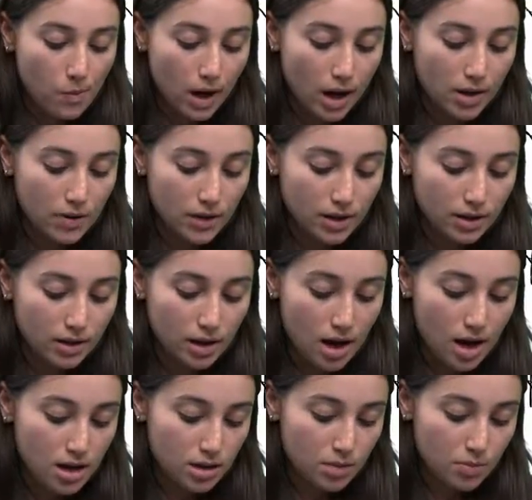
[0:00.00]
I think the
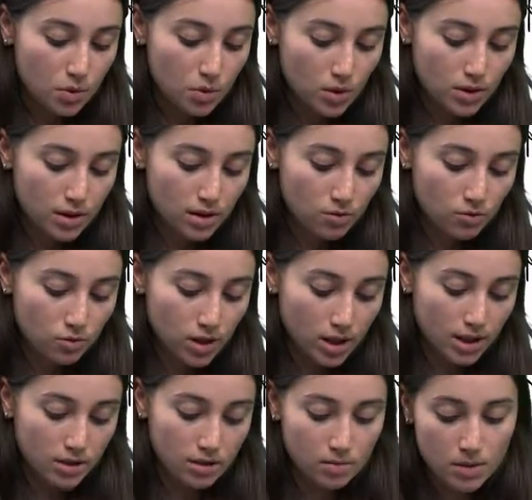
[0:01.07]
last point I would
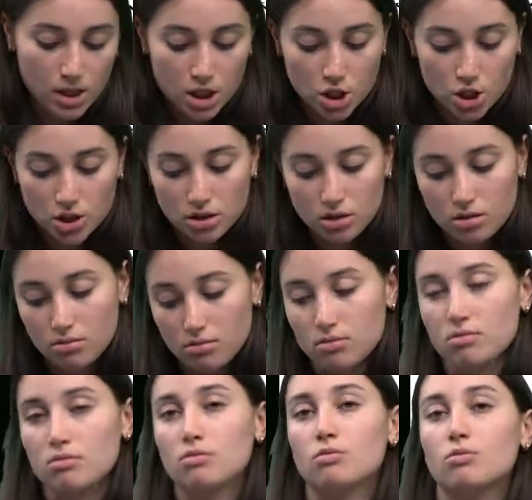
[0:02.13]
like to mention,
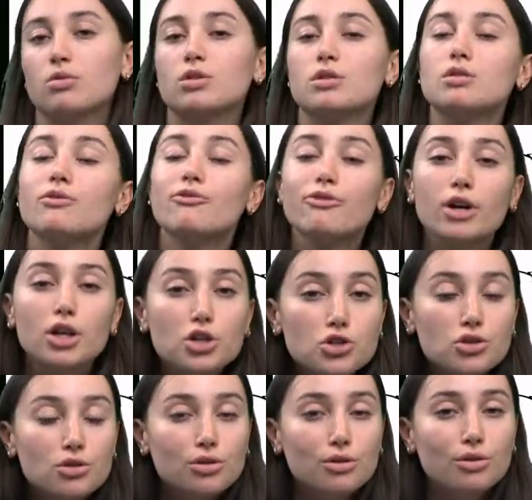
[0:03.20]
what's the
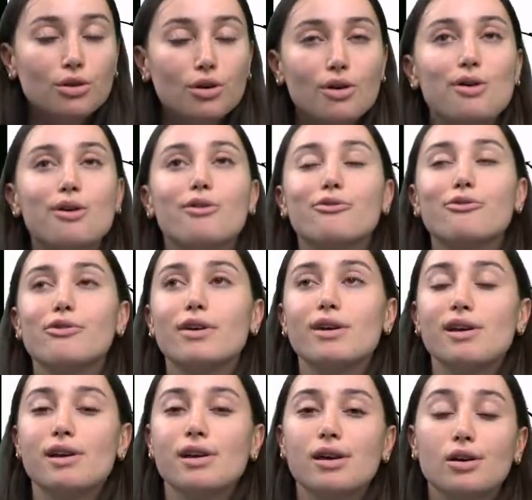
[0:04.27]
function of
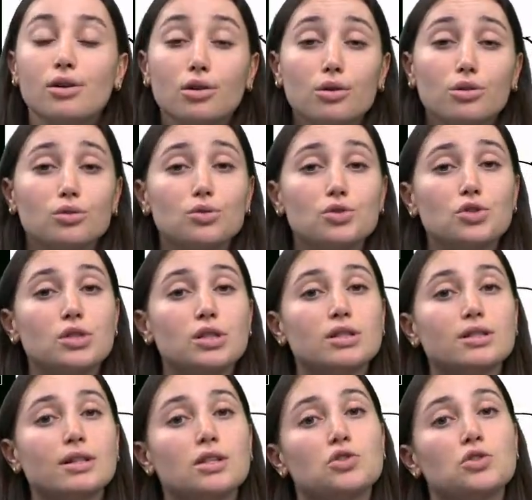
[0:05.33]
a conclusion, is
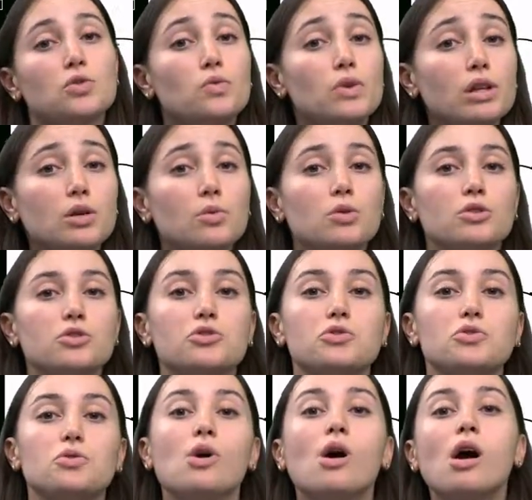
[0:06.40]
that you really want
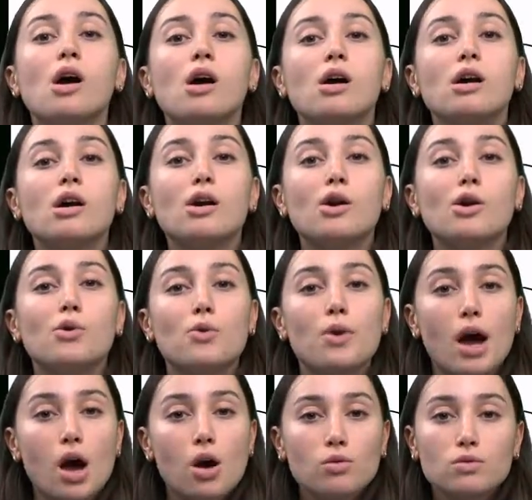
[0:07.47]
to
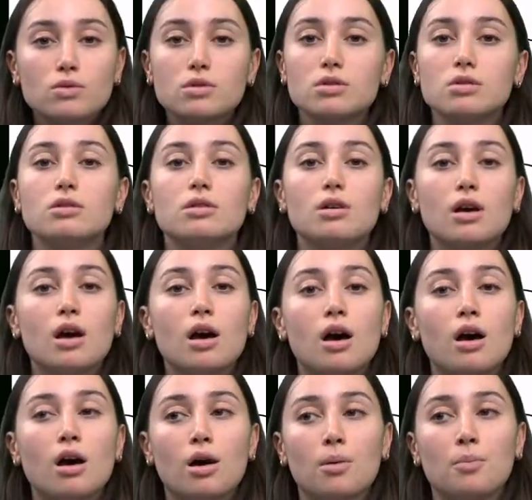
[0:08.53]
round
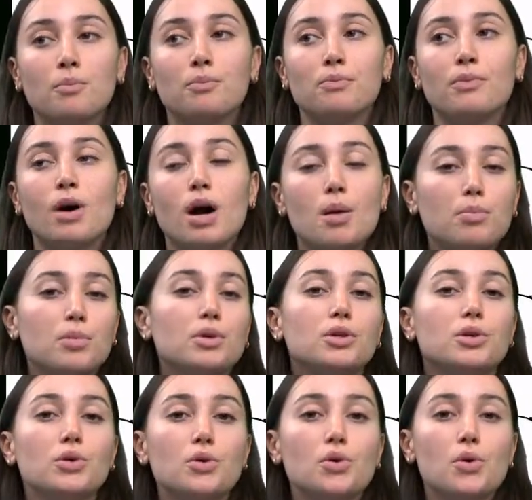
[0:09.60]
up
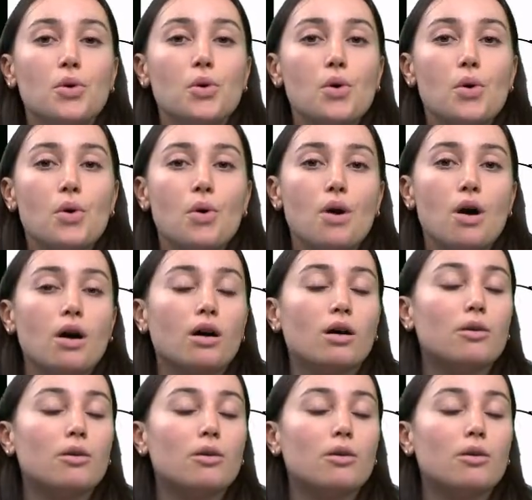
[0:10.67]
your